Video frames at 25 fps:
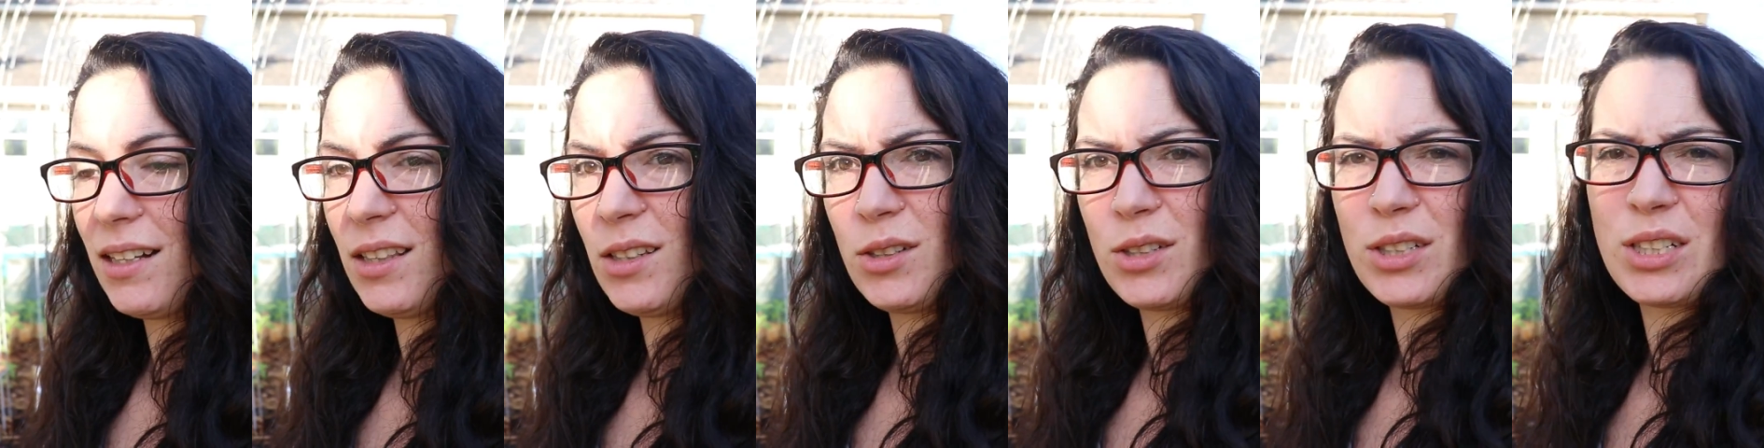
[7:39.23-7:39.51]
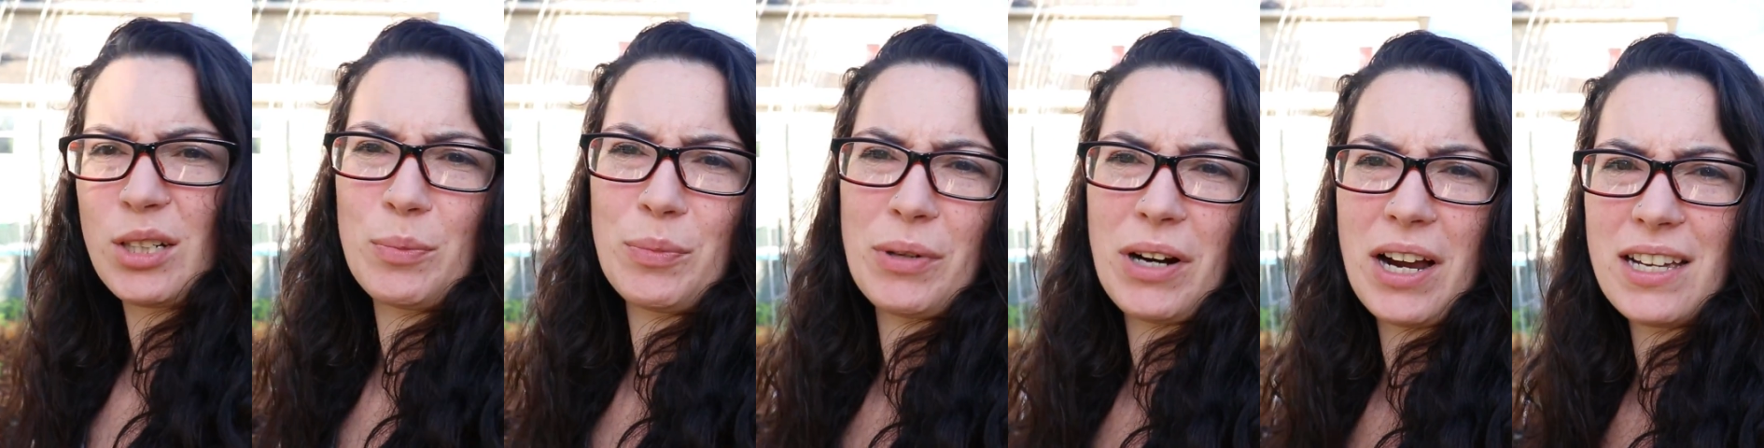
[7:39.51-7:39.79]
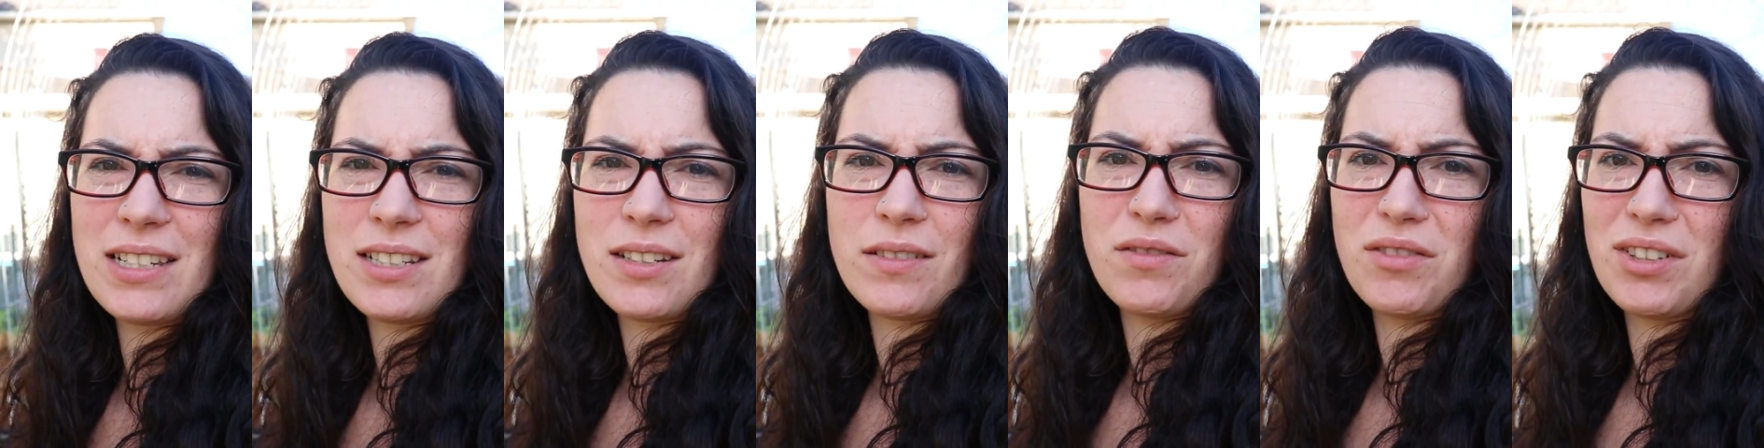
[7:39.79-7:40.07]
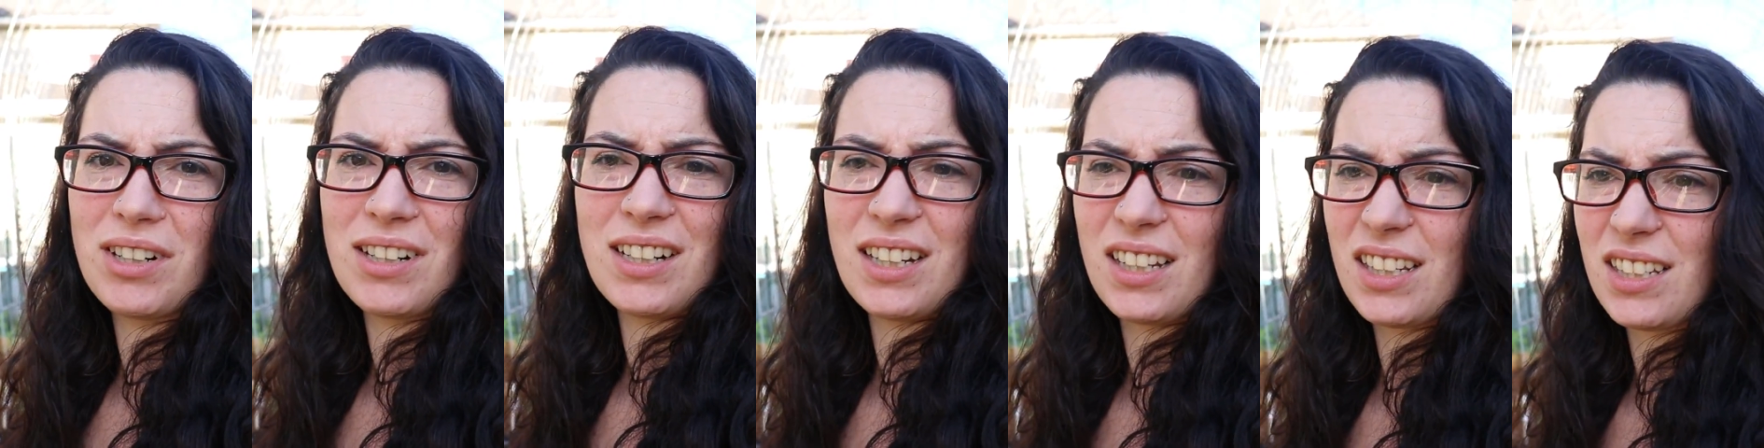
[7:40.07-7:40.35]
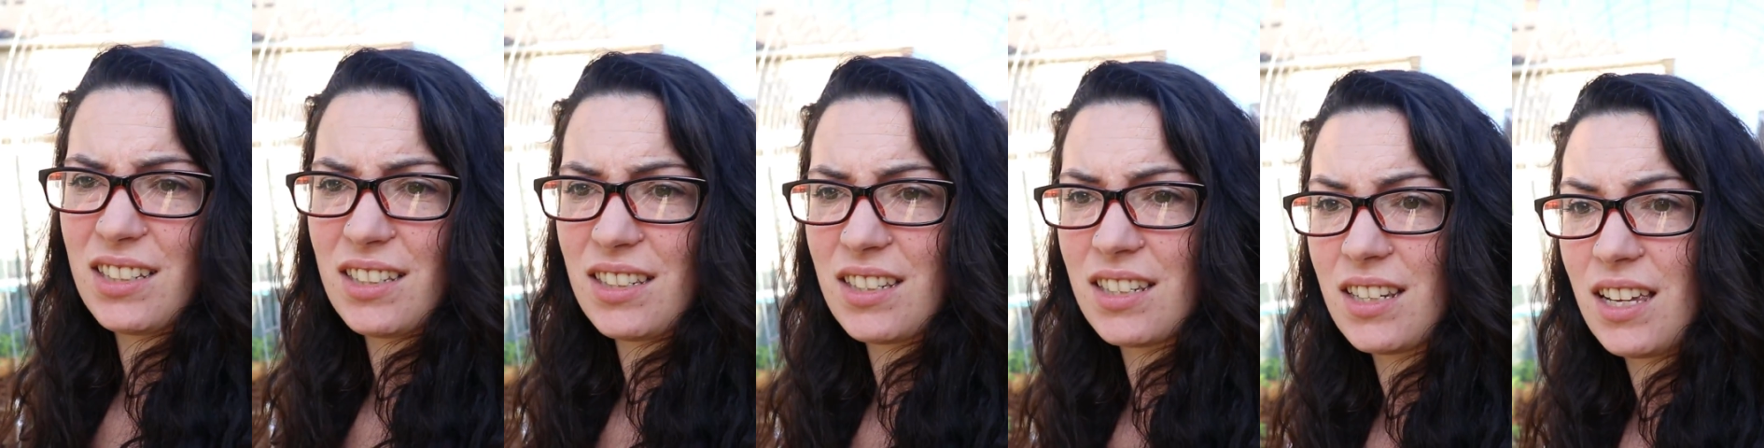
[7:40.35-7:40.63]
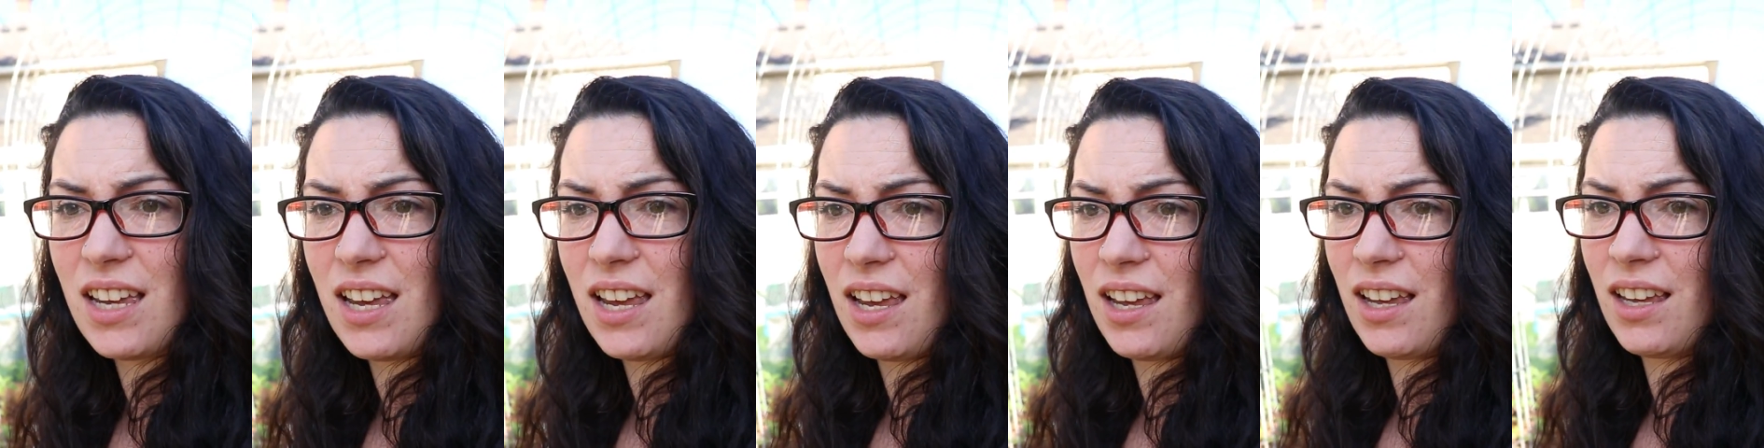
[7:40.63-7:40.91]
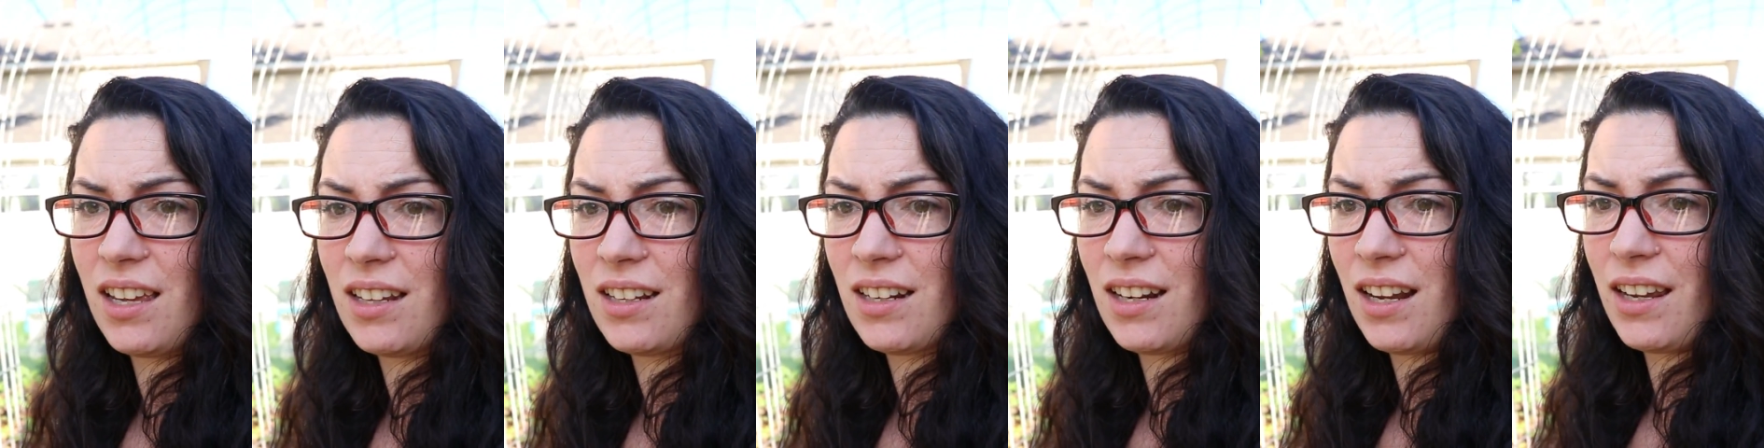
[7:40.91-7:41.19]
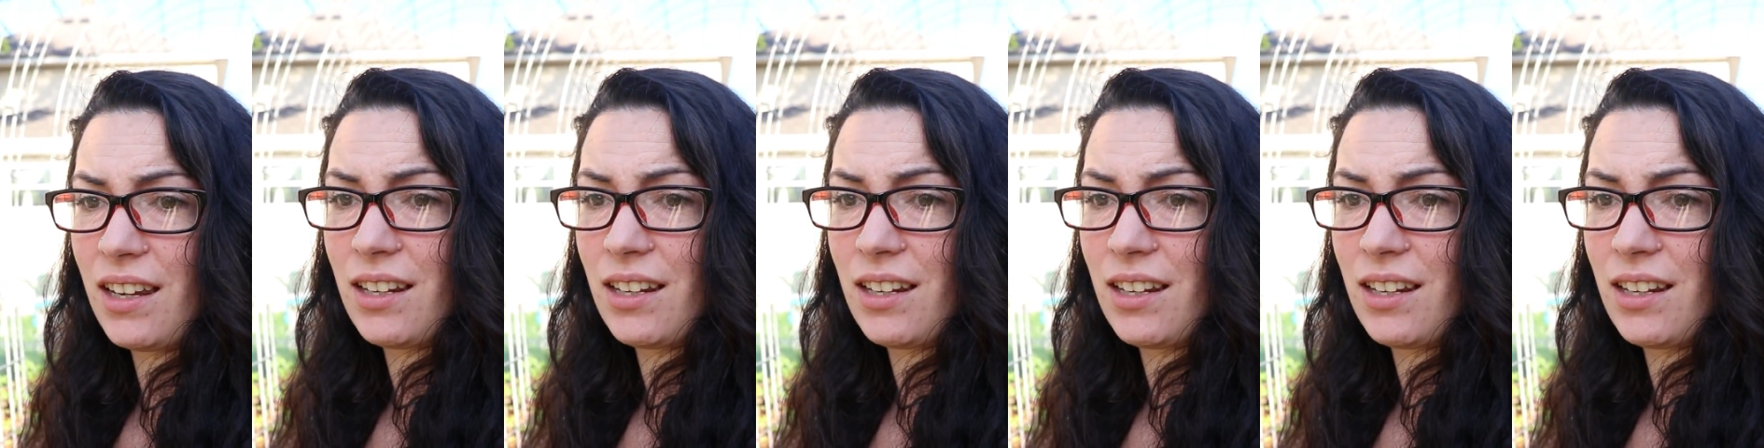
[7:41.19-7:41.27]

a little surprise of what it is, and